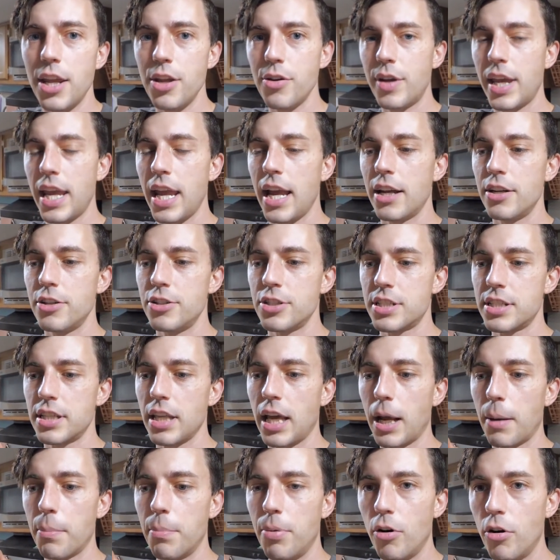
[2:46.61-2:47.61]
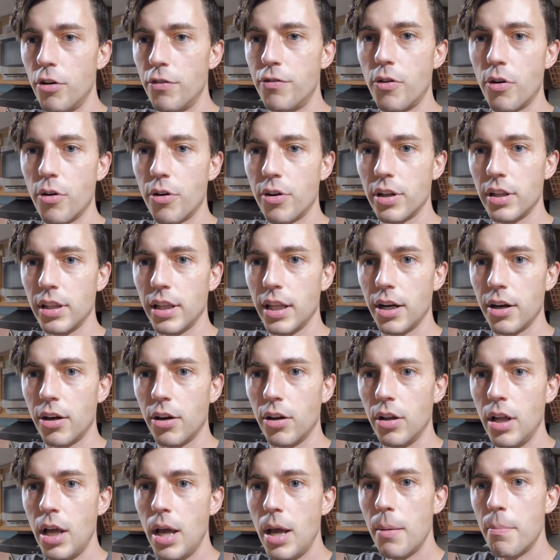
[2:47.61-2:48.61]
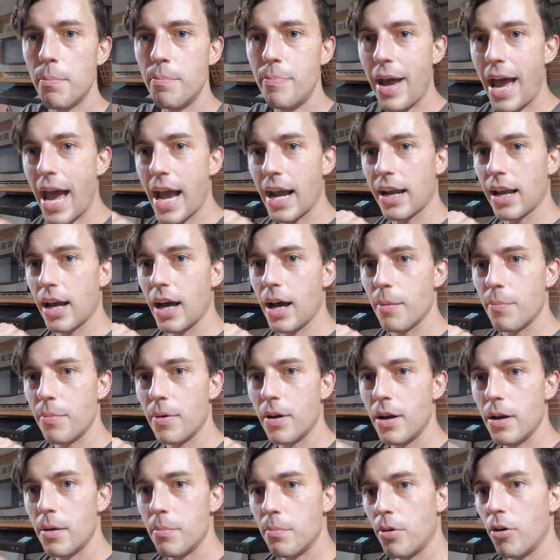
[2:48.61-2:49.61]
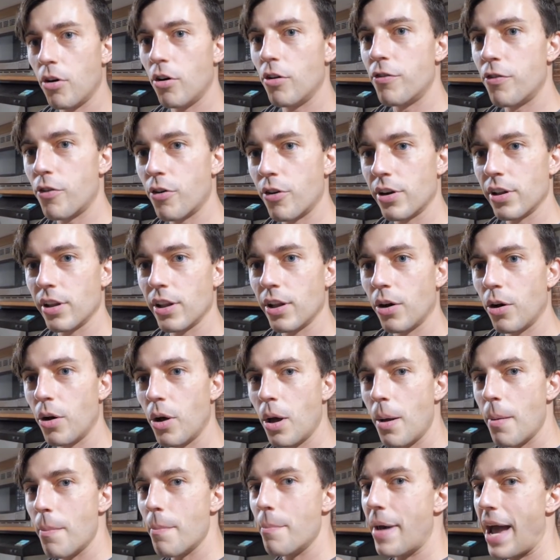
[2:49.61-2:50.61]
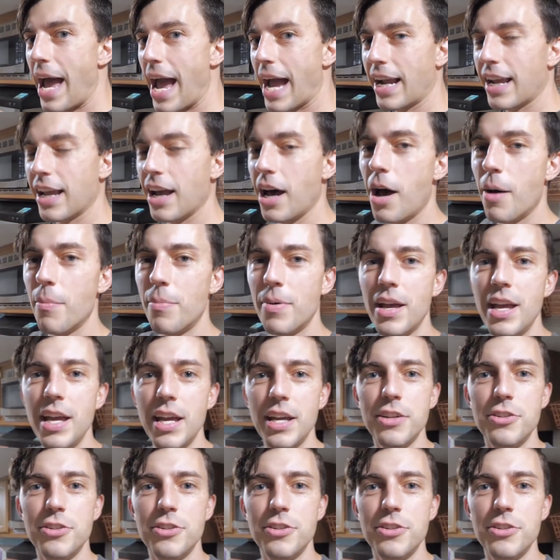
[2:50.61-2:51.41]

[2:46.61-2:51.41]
You can't just like pull forward a little, back up, pull forward a little, back up,